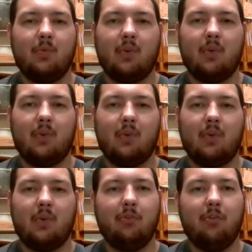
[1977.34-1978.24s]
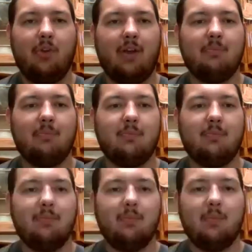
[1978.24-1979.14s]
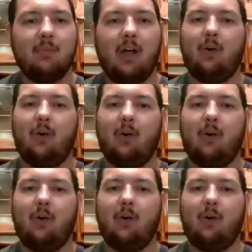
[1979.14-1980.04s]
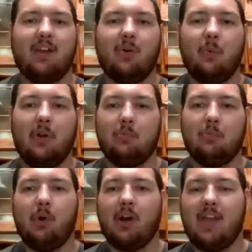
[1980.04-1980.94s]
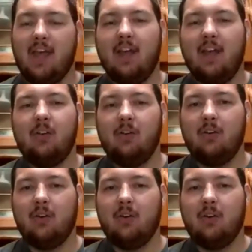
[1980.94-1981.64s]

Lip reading: shoot, what was I going to say? Oh, like which brigade